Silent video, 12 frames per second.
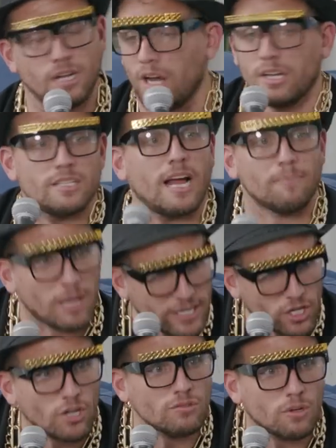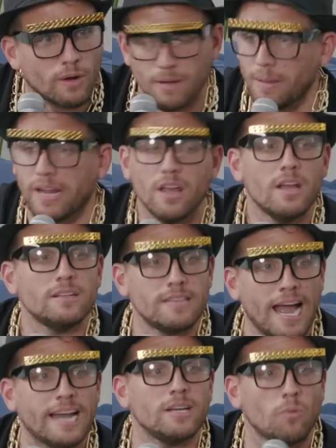You know, because I'm letting her do it. I'm like,
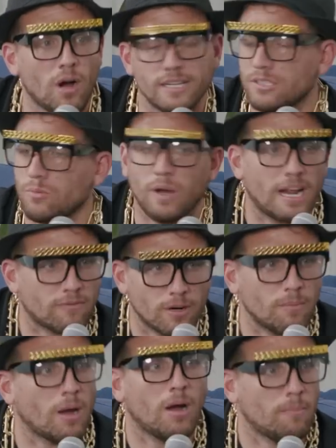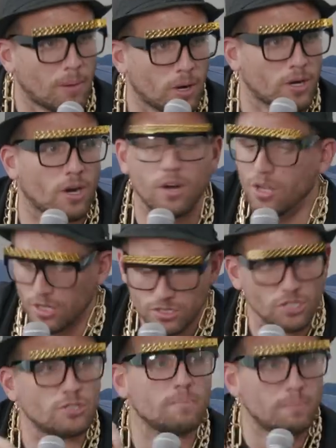Daddy wants whatever, a, a burger. Right.
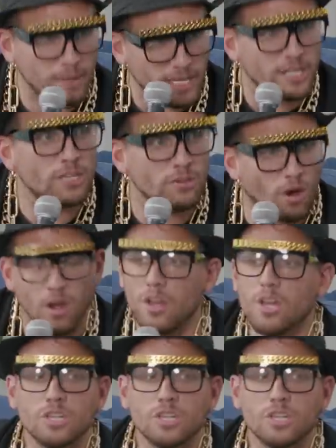So she B U.